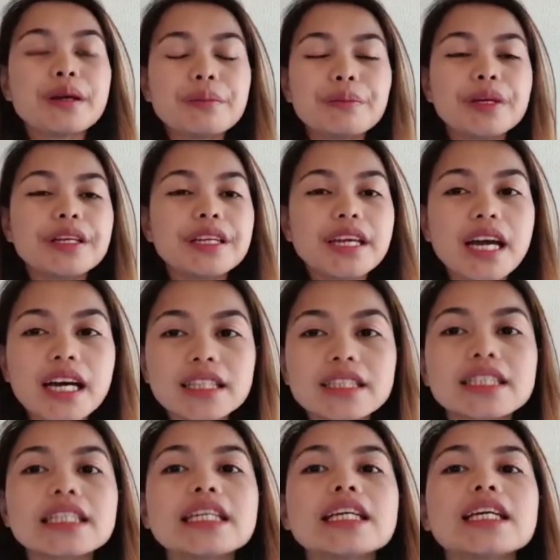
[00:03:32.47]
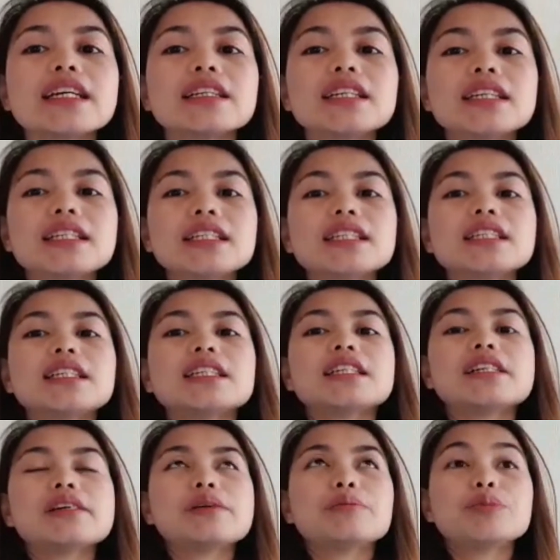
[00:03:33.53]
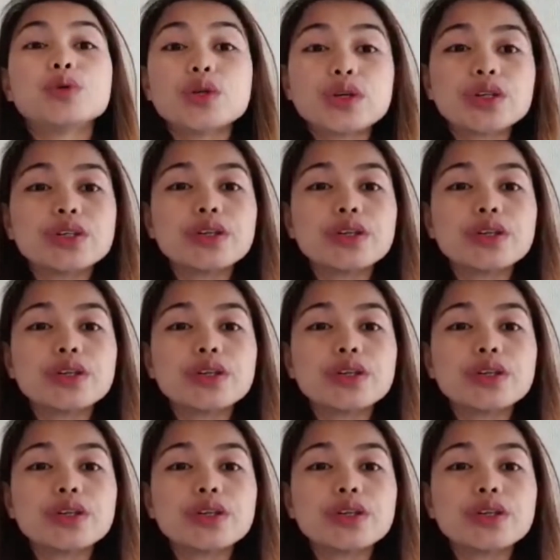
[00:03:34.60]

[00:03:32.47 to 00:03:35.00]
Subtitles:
pediatric book